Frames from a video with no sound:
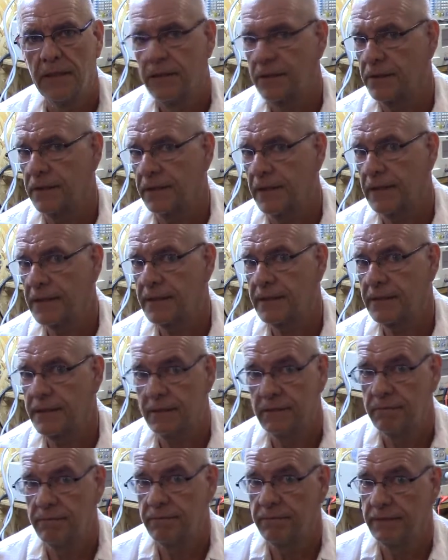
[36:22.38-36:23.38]
So that's
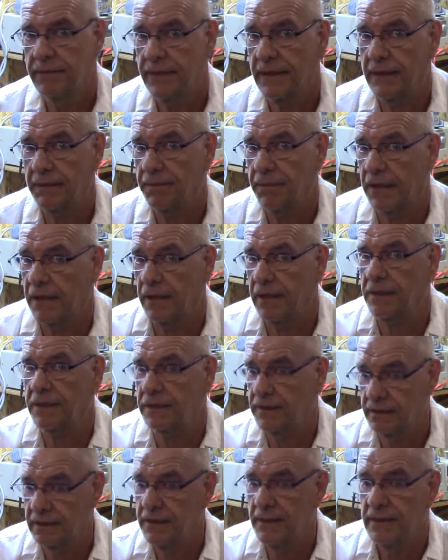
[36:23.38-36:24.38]

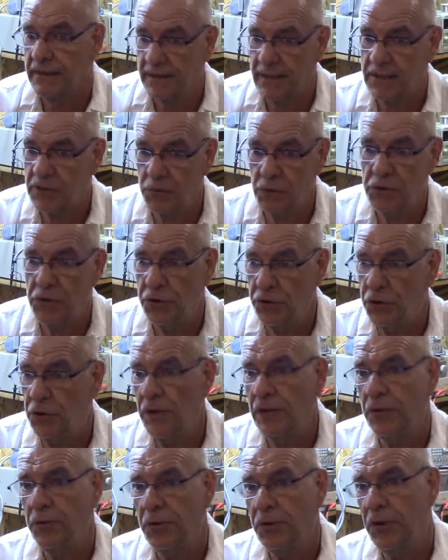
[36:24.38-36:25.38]
because that's what you're
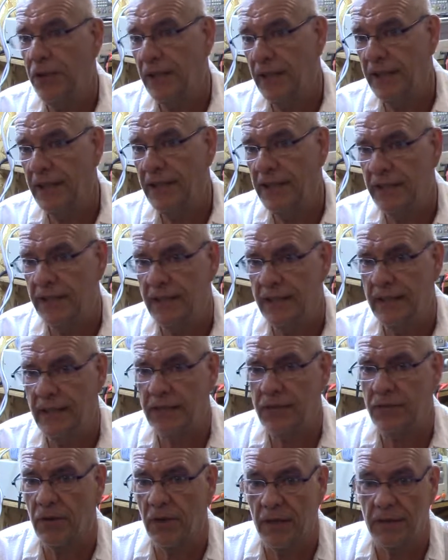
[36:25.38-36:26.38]
doing when you're aligning the
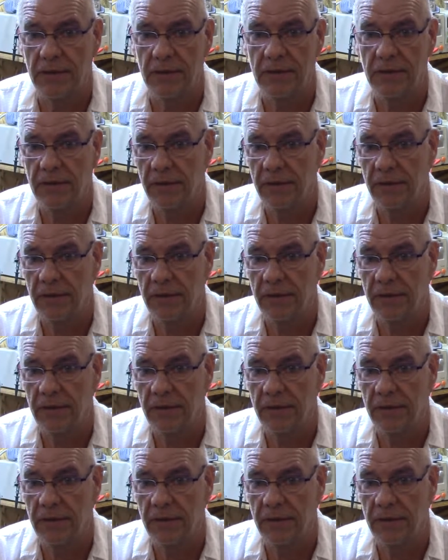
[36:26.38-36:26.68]
electron.